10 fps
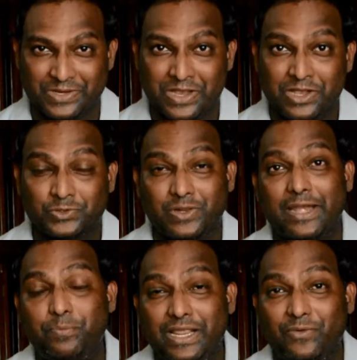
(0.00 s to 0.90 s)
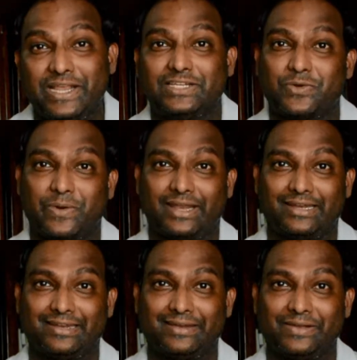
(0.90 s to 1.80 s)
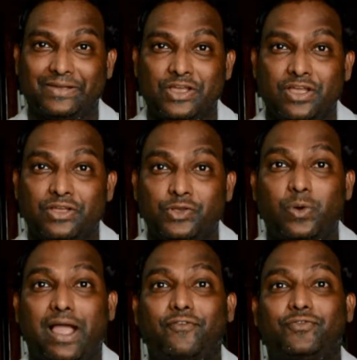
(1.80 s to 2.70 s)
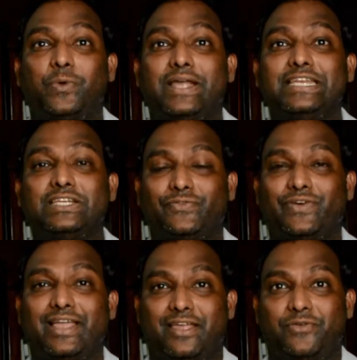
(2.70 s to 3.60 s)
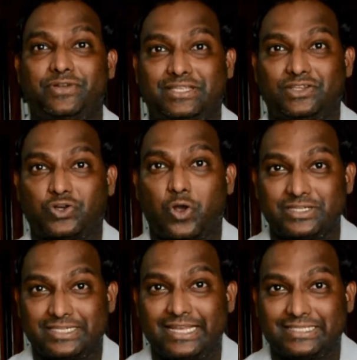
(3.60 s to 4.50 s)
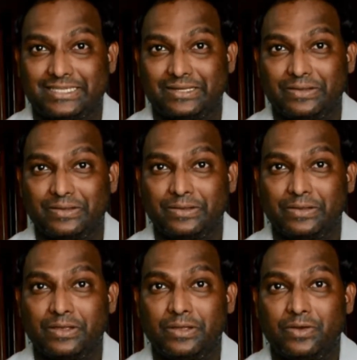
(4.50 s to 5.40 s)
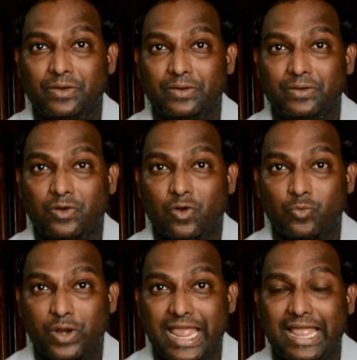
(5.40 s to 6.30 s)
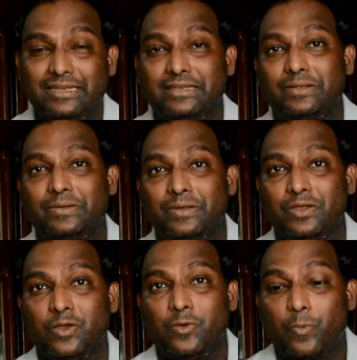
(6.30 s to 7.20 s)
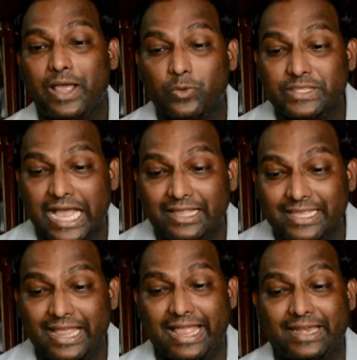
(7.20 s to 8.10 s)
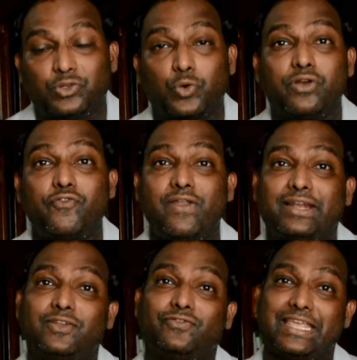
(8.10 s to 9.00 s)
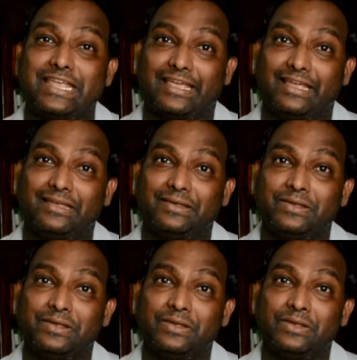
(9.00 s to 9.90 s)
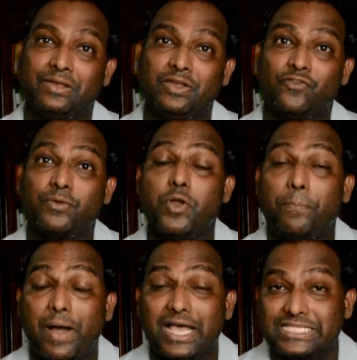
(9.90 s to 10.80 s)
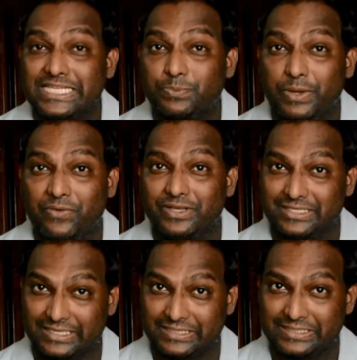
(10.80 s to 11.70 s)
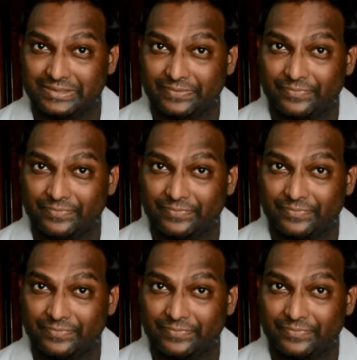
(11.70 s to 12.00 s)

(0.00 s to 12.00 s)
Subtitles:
So let me reiterate. You have to identify a research context on one hand, while on the other hand, through reflective thinking from your past experiences,